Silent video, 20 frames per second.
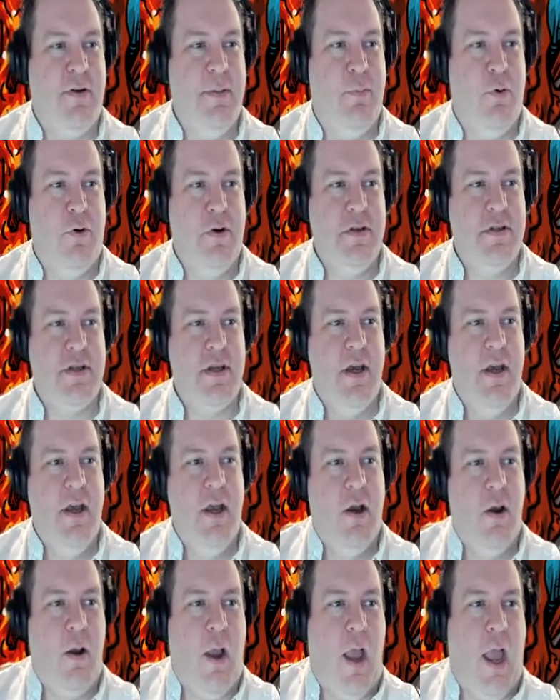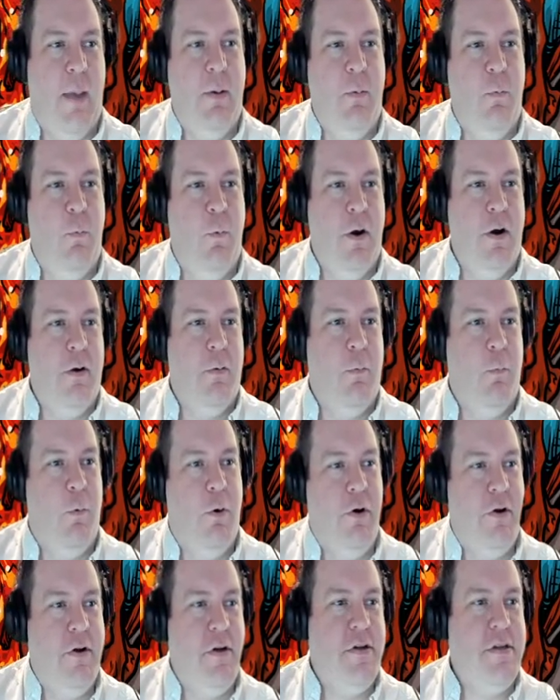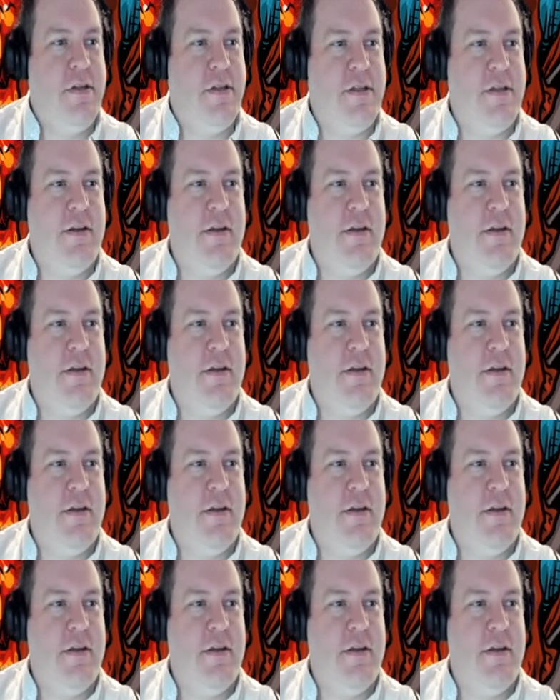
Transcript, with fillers: points. I know. We, I mean, where, we, we need is, a character